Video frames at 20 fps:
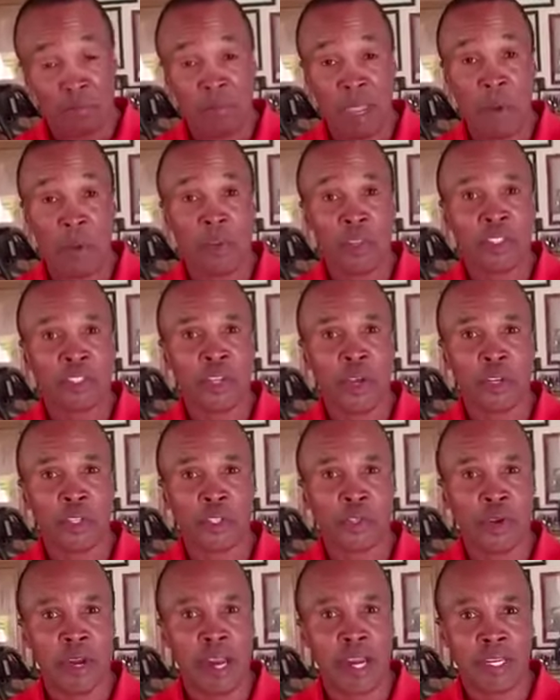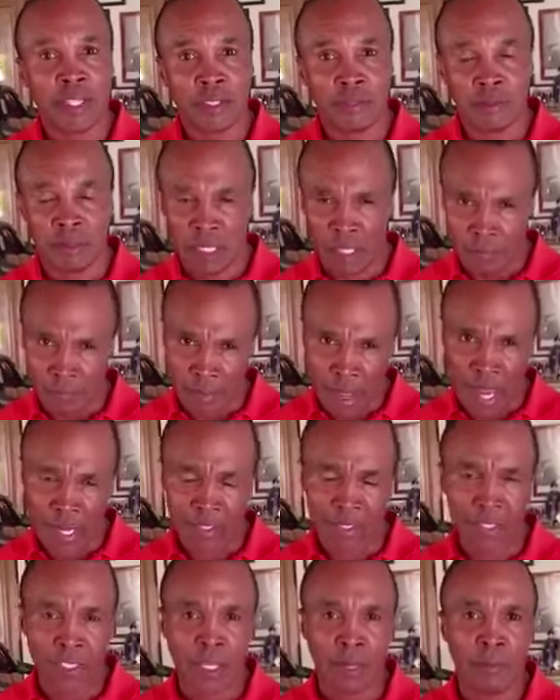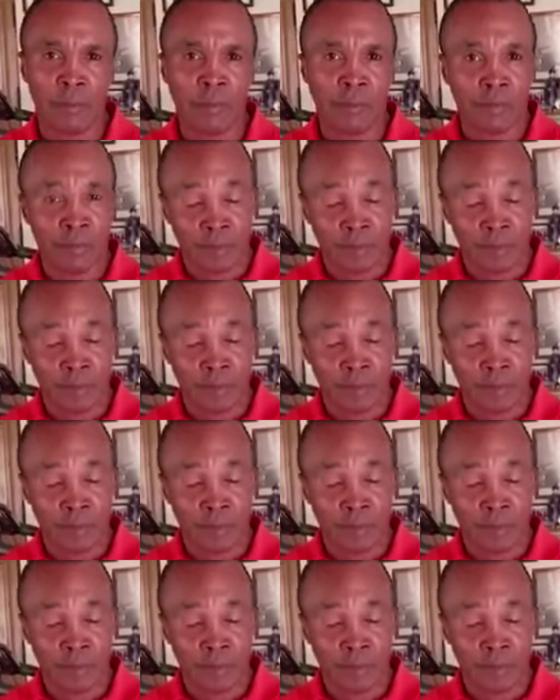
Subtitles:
Mayweather talks trash, he backs it up.